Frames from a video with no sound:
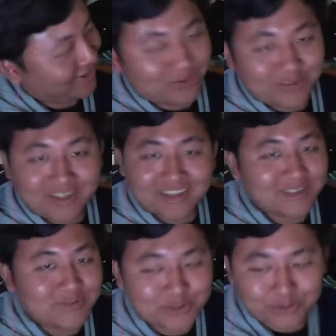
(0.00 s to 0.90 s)
Yo,
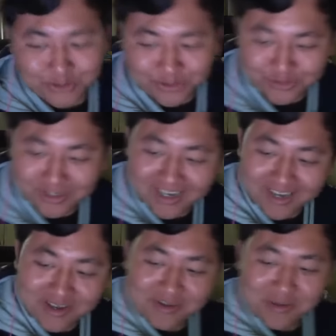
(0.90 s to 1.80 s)
that, that's for sure, dude.
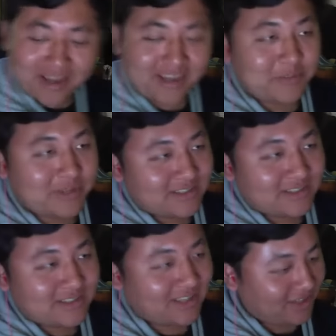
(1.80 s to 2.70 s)
I I am a,
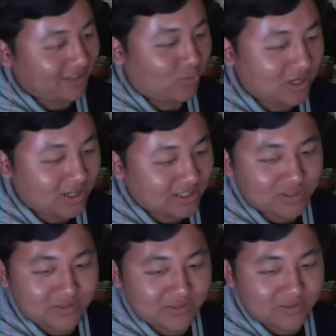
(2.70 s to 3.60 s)
I think
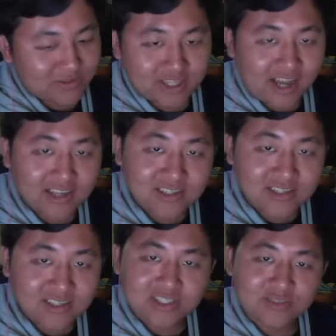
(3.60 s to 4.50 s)

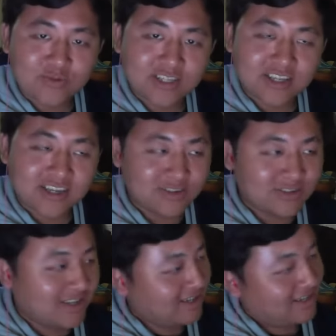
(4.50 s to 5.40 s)
149 species right
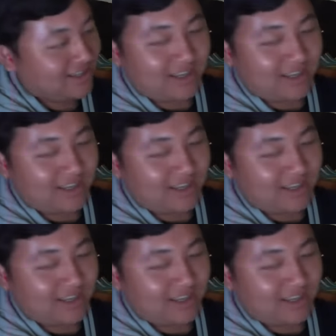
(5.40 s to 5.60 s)
now.